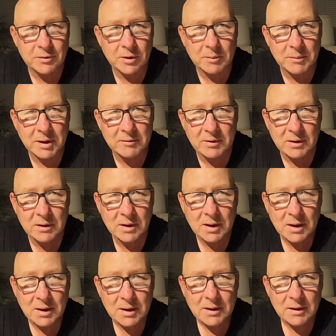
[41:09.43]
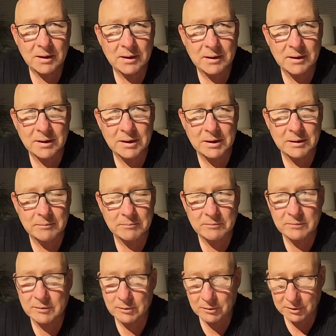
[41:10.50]
time ever,
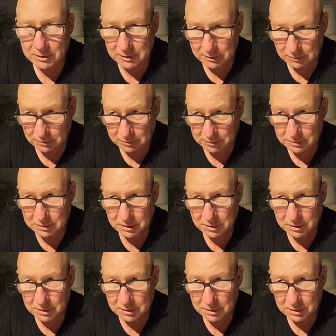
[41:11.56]
on a little,